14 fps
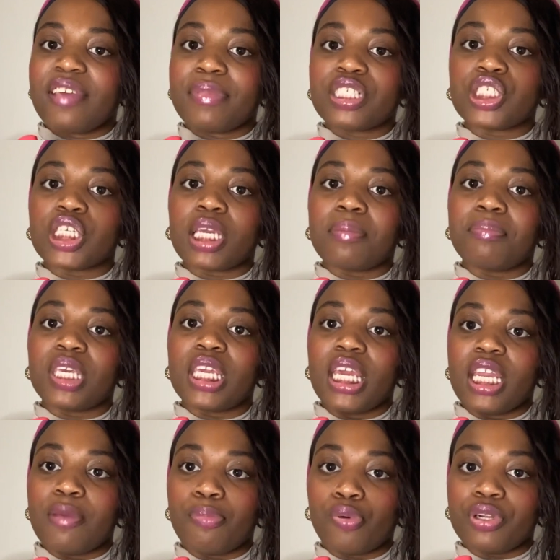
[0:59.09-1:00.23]
but she can be an
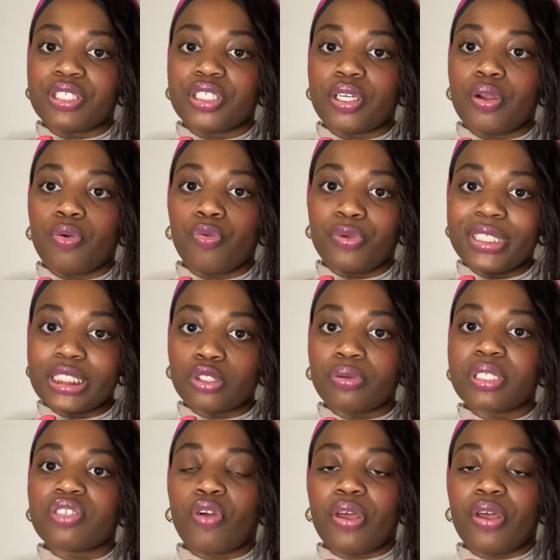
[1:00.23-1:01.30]
important resource for